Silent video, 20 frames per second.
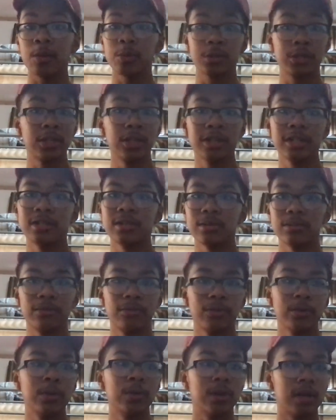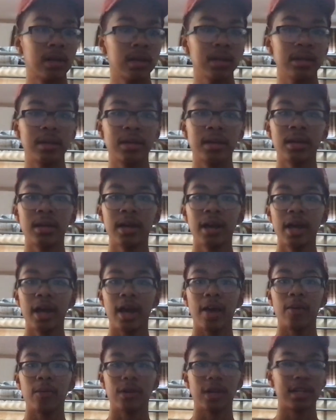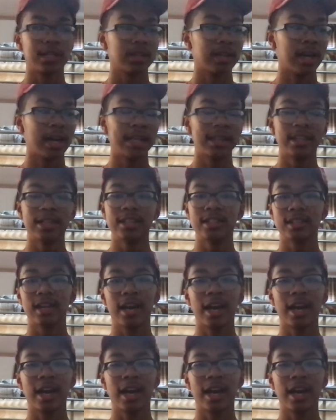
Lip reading: I was cooking some food earlier, and when I got this,